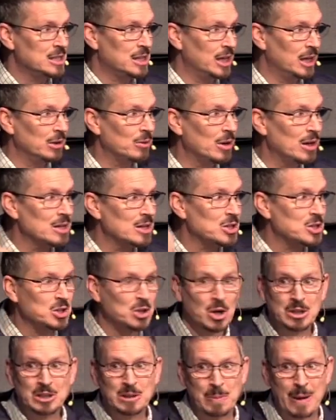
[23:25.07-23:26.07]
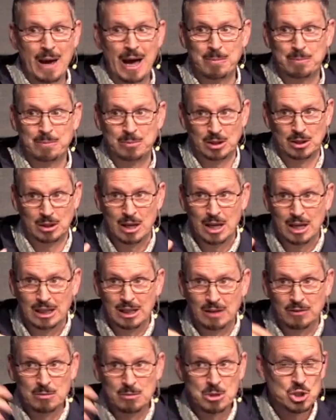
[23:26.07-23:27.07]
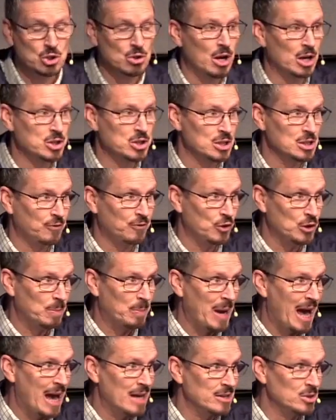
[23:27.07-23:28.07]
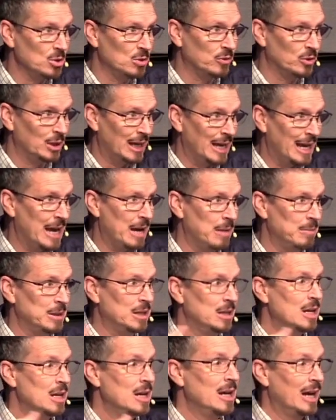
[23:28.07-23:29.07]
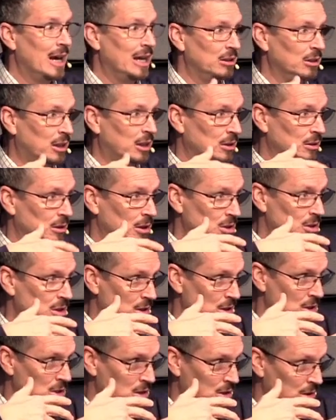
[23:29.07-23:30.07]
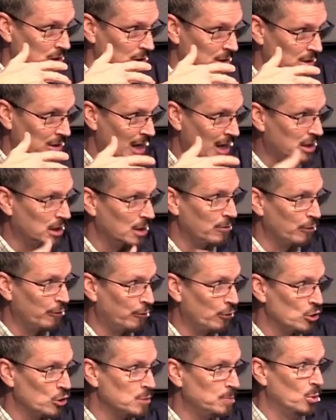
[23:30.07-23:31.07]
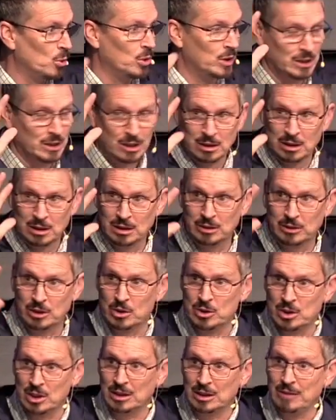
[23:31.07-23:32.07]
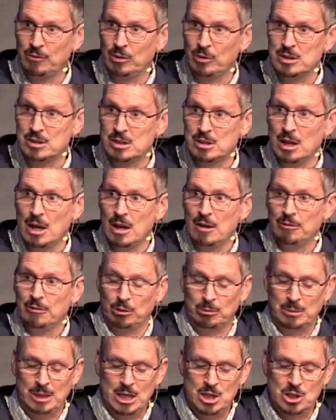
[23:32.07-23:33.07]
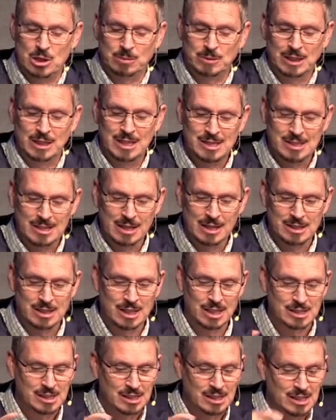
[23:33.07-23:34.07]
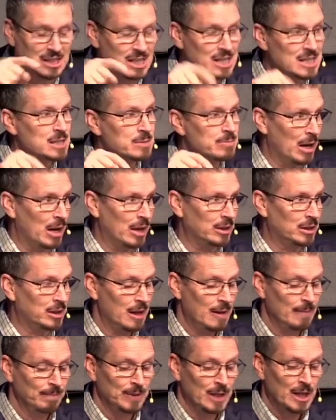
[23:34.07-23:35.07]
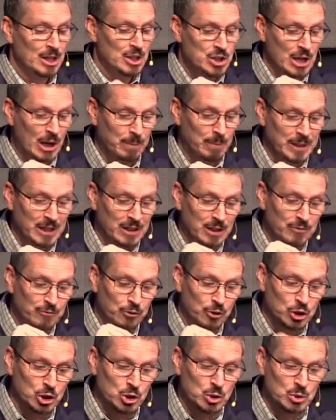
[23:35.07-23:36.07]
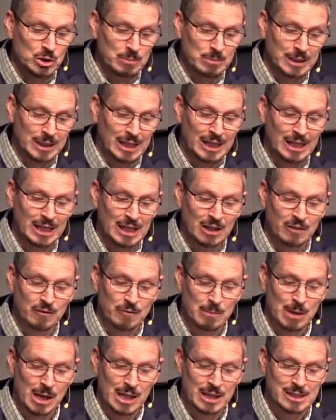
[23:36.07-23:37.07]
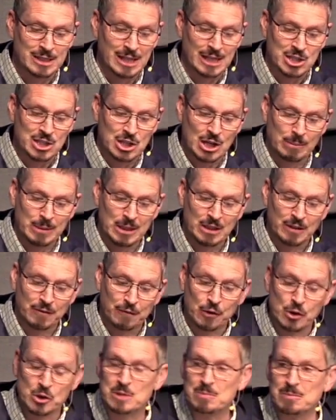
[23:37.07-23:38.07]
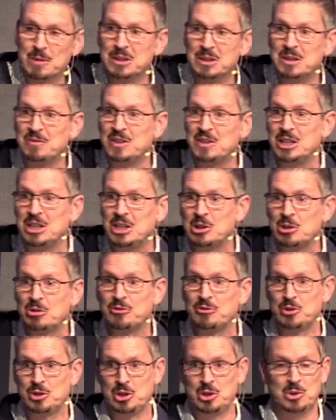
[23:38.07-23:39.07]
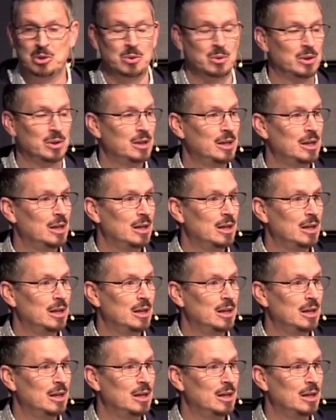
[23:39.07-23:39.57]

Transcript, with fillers: He's getting ready to start the pa- to give them instructions for the Passover lamb and, and the, the, the, the death of the firstborn and the, their deliverance from Egypt. And he says this this month, shall be for you the beginning of months. It shall be the first month of the year for you.